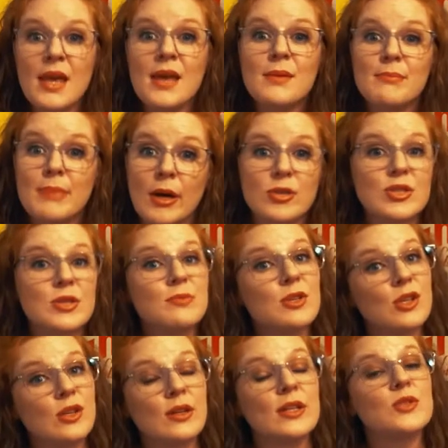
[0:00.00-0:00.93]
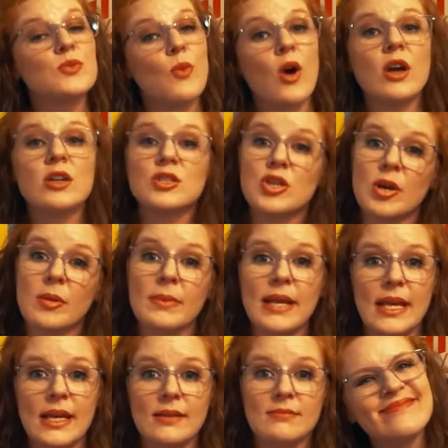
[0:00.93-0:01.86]
Belgium declares war on
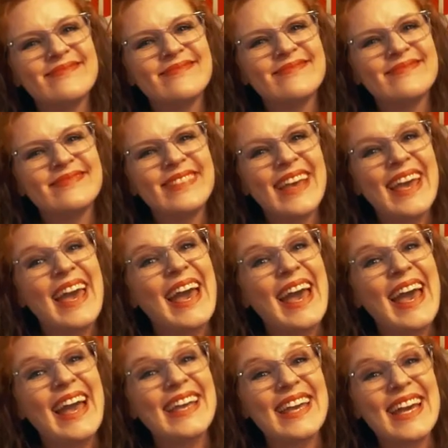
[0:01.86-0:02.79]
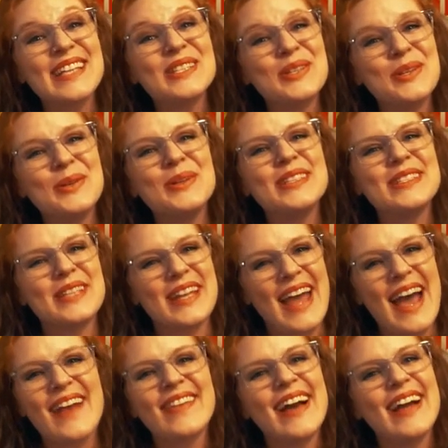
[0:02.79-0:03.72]
Germany. And guess who is an
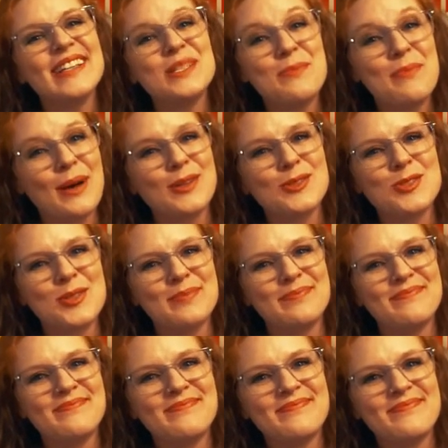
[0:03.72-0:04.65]
ally to Belgium?